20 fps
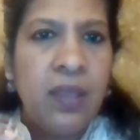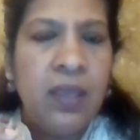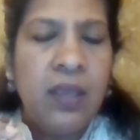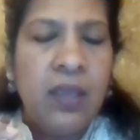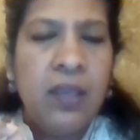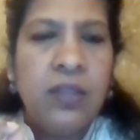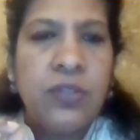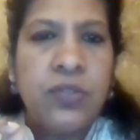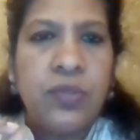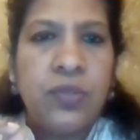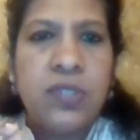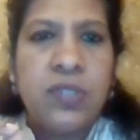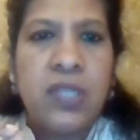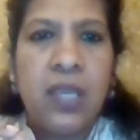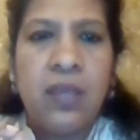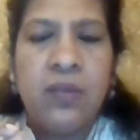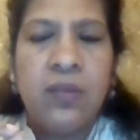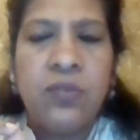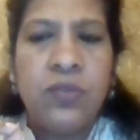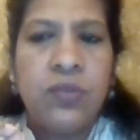So
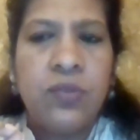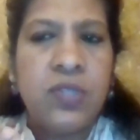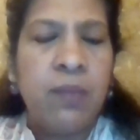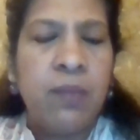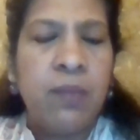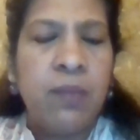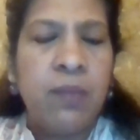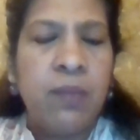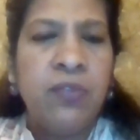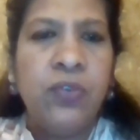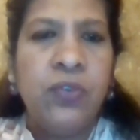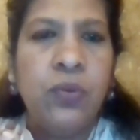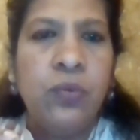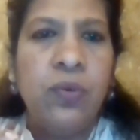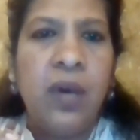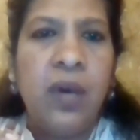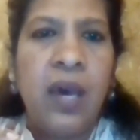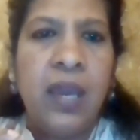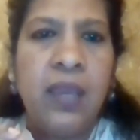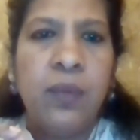to some of
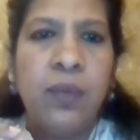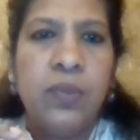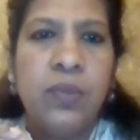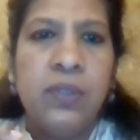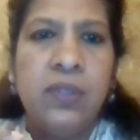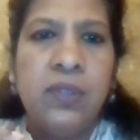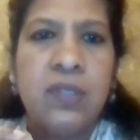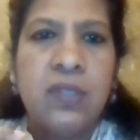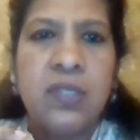you, I will